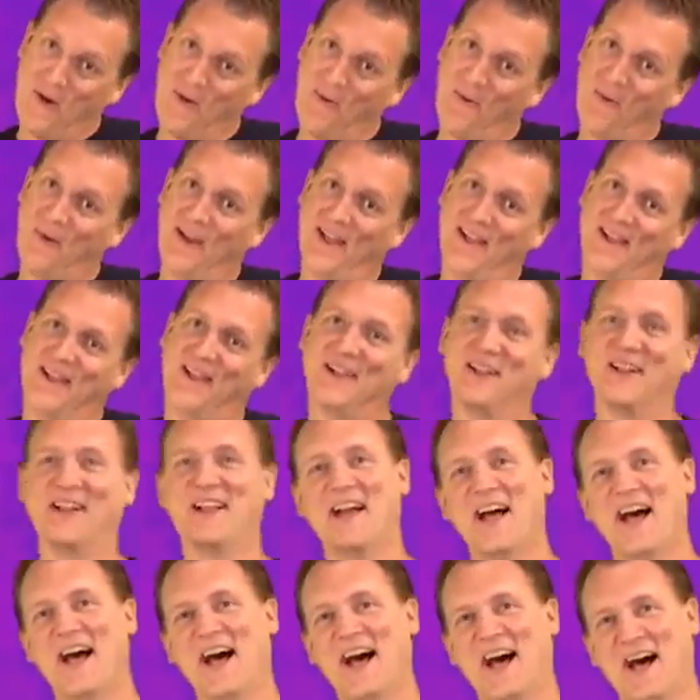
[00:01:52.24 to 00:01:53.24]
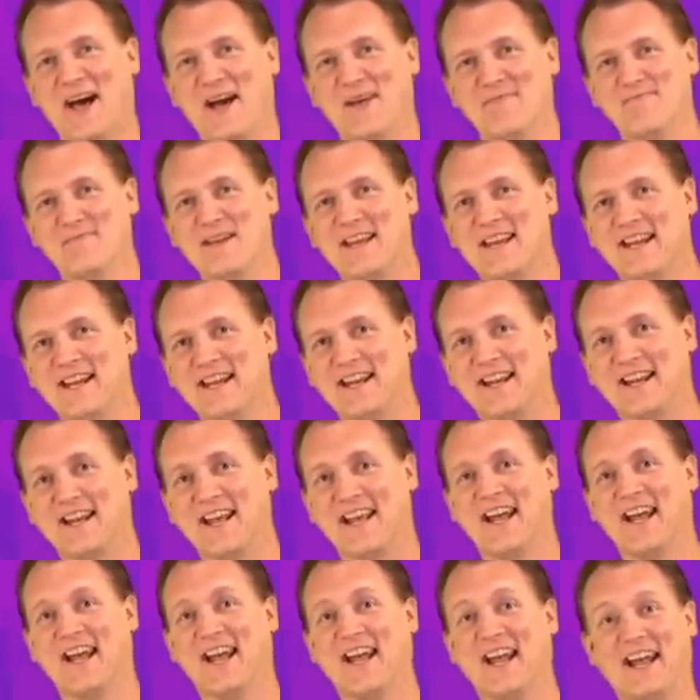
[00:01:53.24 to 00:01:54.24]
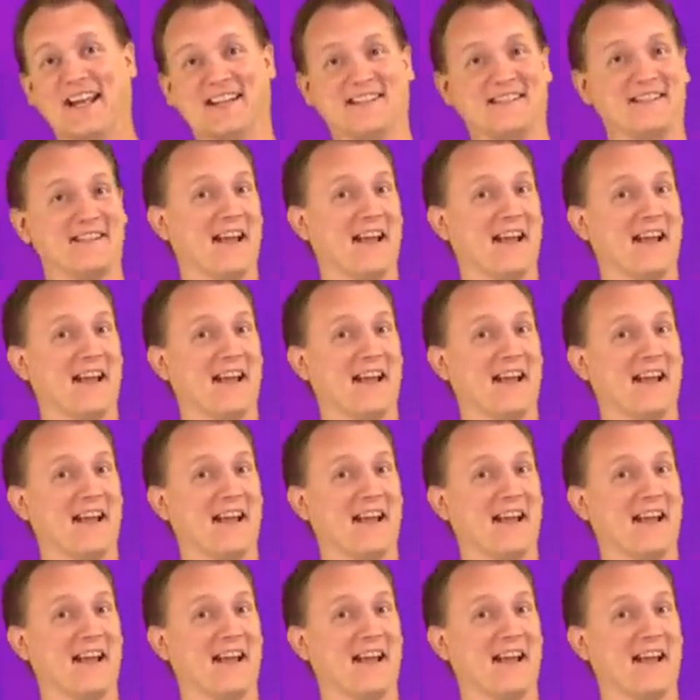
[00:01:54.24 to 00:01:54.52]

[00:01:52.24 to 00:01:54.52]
Well, I mean, it's